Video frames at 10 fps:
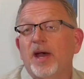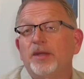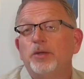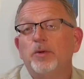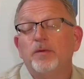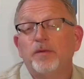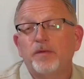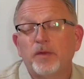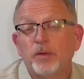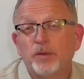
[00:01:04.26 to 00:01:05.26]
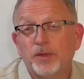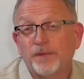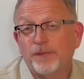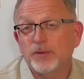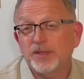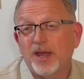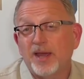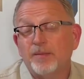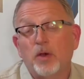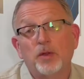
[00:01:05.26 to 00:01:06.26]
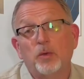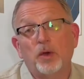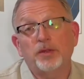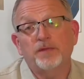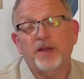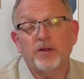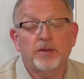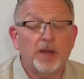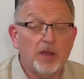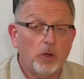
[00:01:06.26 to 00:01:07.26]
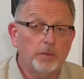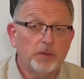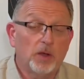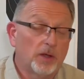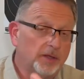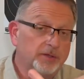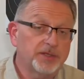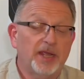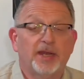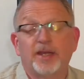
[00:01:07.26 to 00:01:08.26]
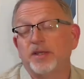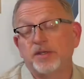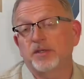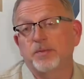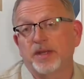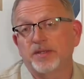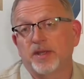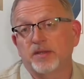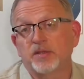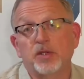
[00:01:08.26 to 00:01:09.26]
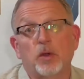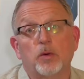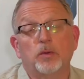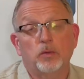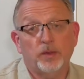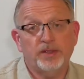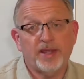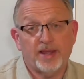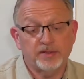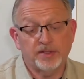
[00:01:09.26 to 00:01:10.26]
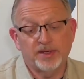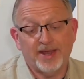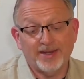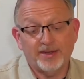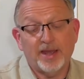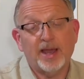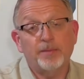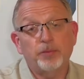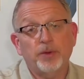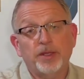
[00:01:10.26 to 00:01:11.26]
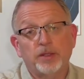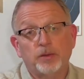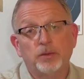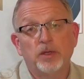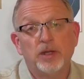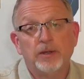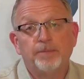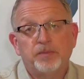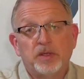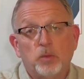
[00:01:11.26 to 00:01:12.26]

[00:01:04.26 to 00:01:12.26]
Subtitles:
not do a review the first time on a Walther firearm. I hope you all understand. It just makes sense. So with that, tonight I bring you the